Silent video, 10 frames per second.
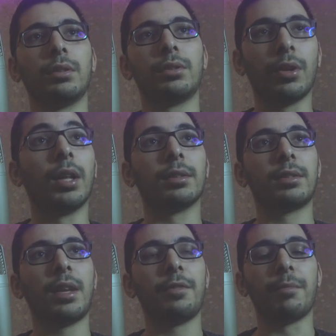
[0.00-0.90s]
So I'll
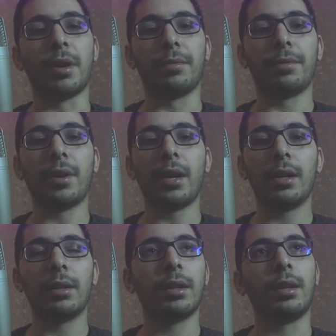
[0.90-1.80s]
save my
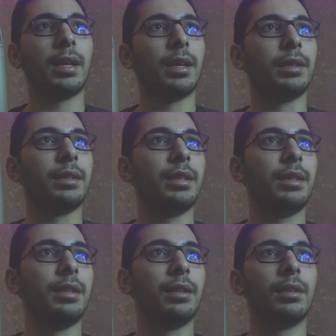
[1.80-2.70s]
file, and
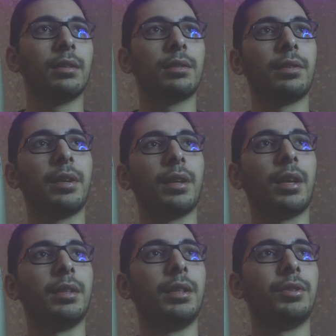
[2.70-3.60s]
the little thing
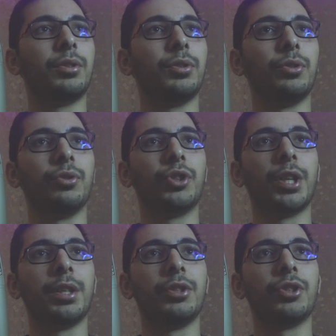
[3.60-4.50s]
I need to
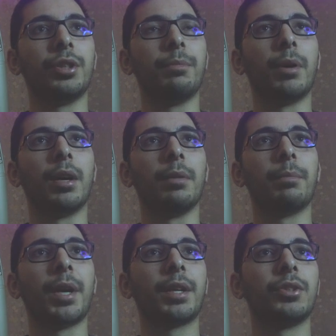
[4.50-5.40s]
change in my
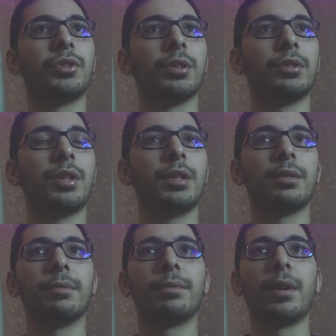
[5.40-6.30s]

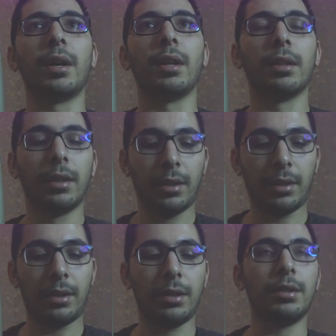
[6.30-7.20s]
package.json file
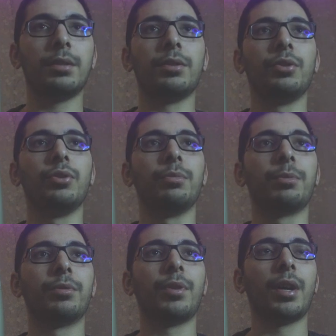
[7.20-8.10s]
is to
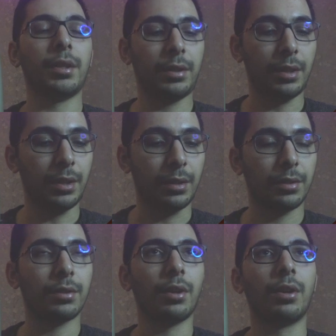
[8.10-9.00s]
provide the
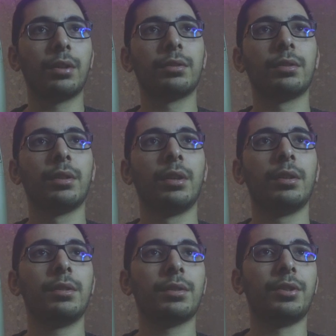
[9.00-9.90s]
start
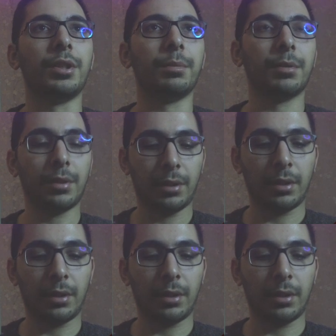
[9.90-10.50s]
script,